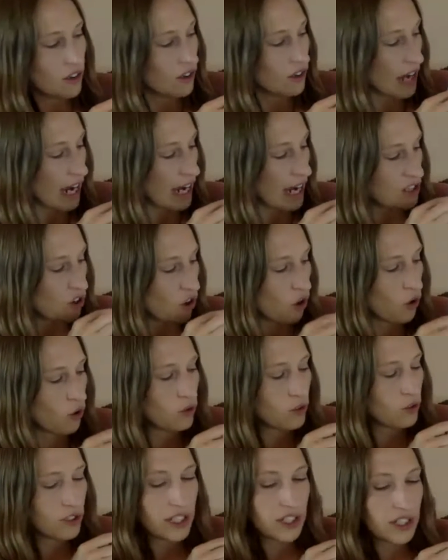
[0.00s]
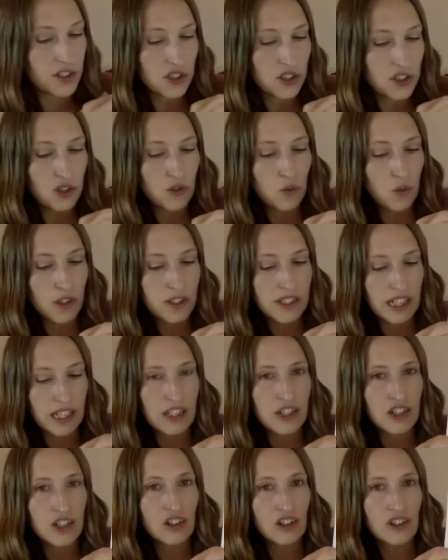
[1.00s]
and only do what's
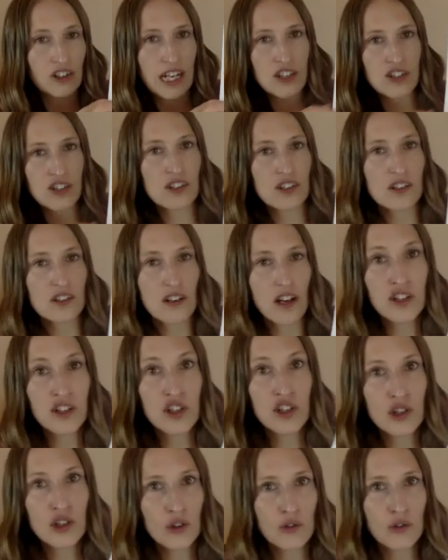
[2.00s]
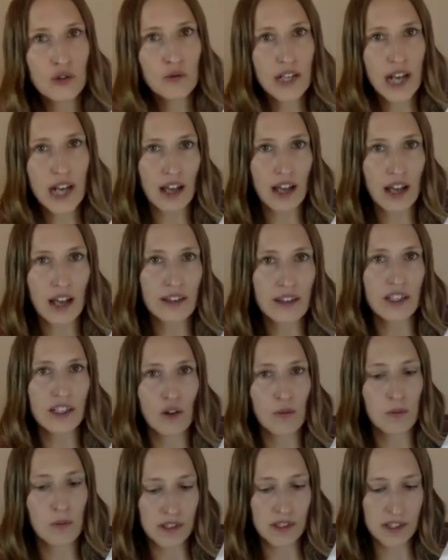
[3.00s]
in your nature, a new reality
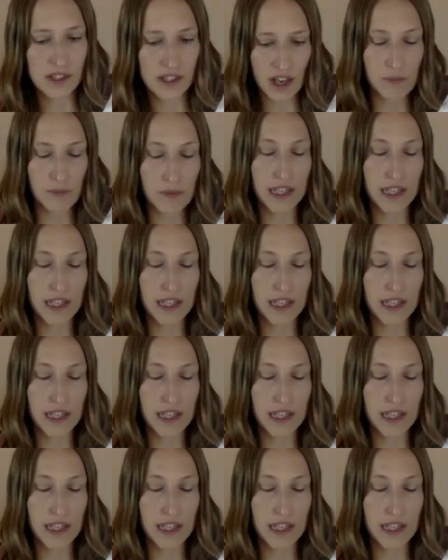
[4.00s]
opens up.